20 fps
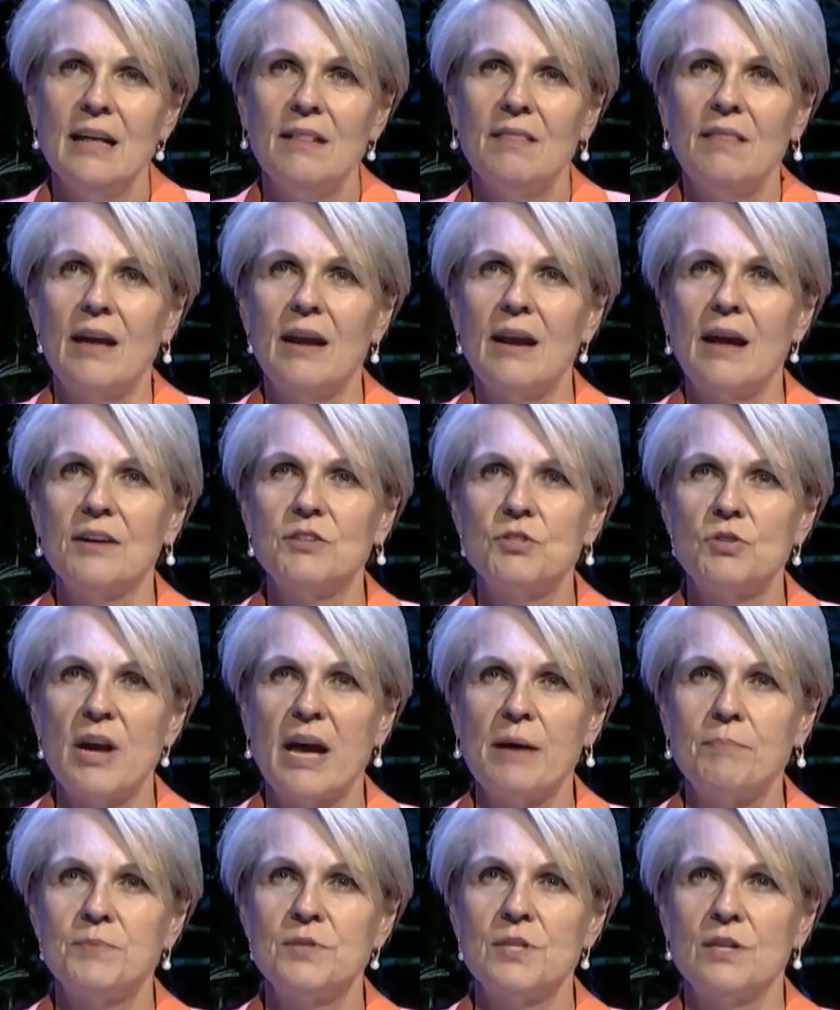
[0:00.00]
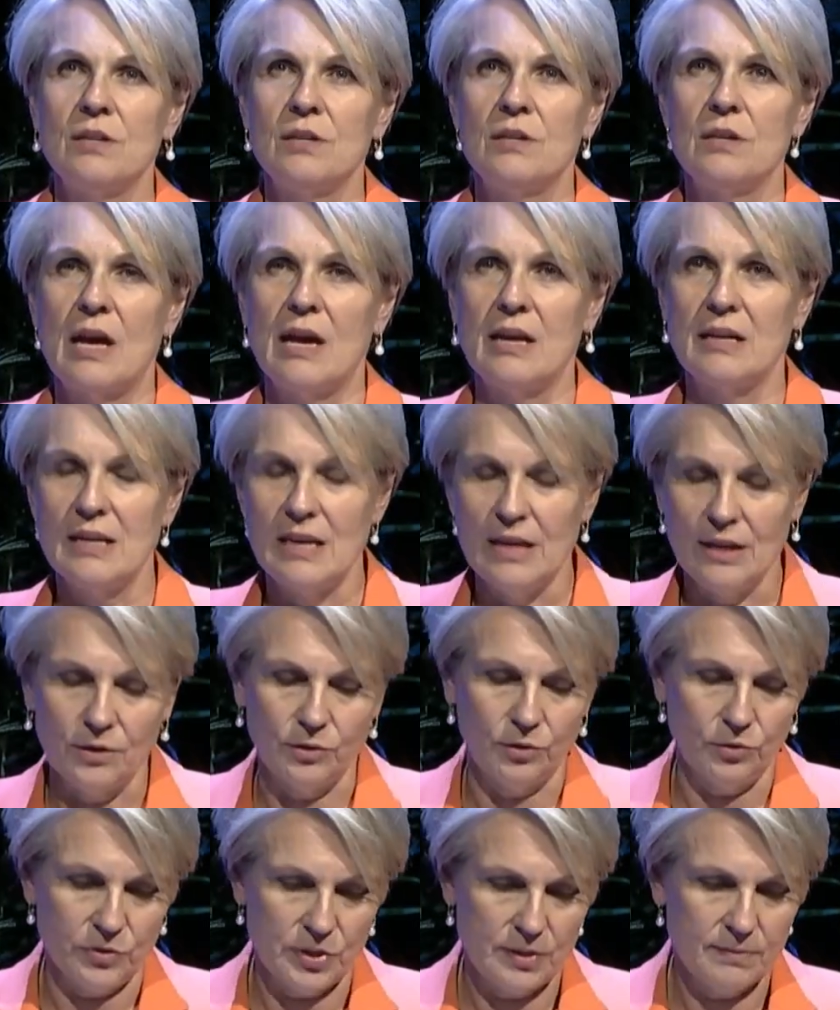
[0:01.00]
that are trapped and
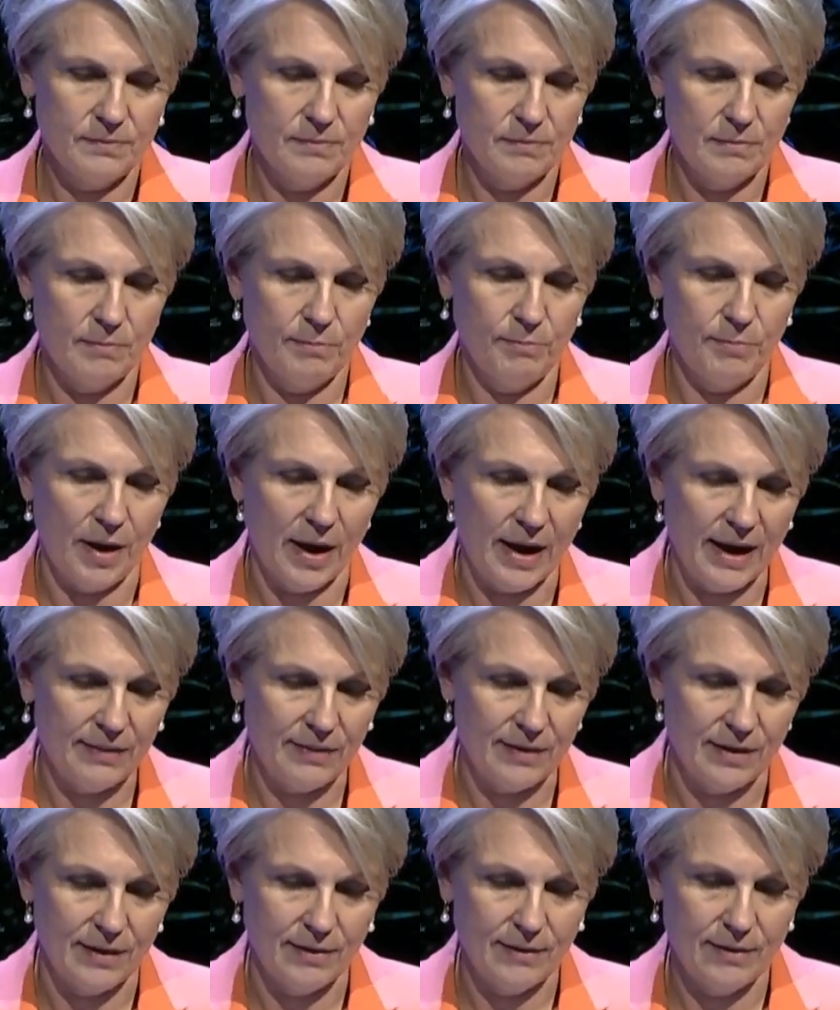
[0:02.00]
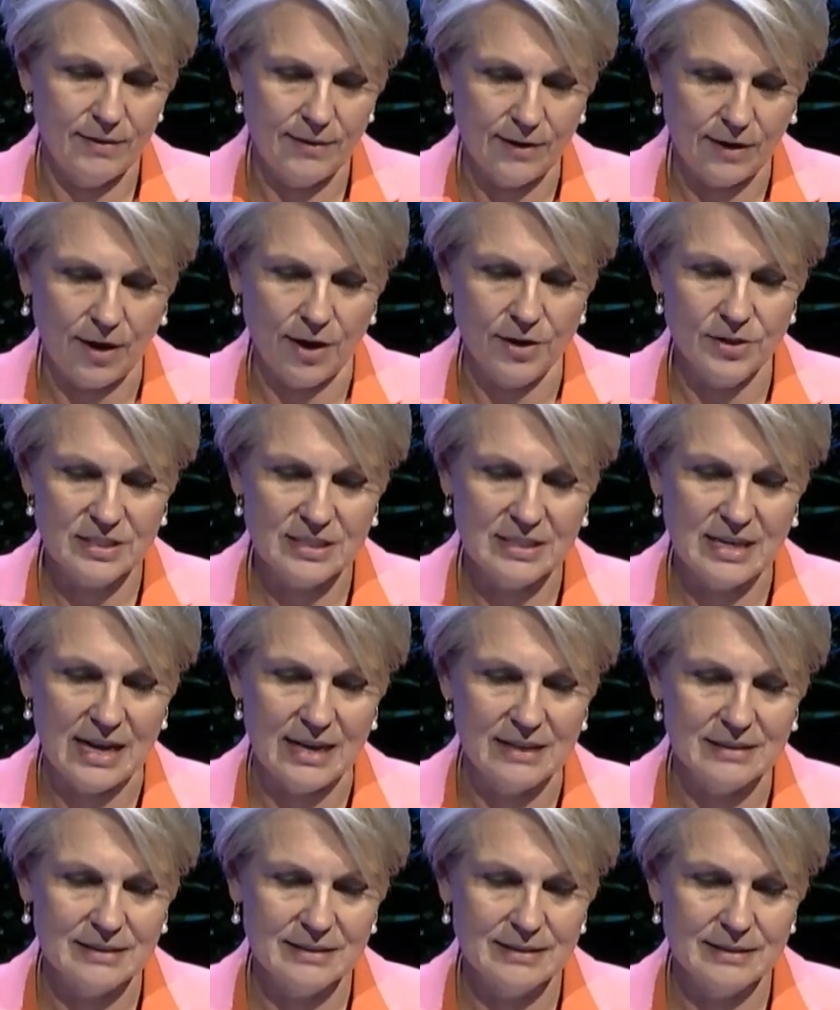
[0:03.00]
killed by the ghost
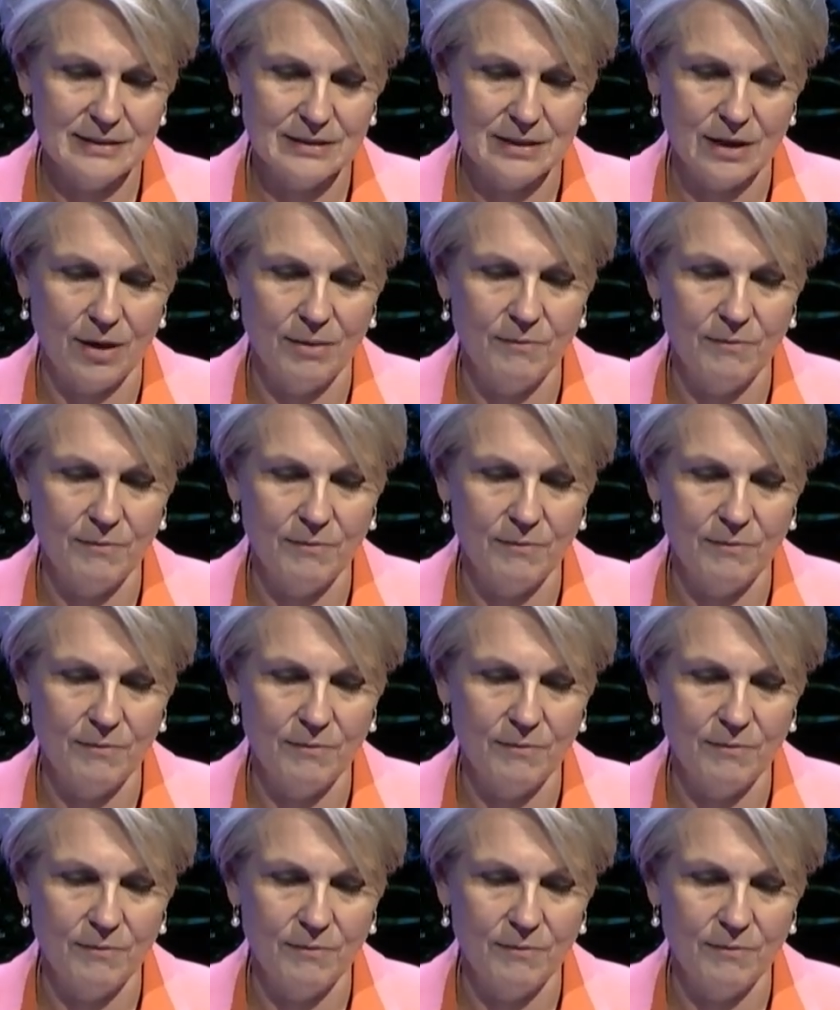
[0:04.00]
nets. So I'm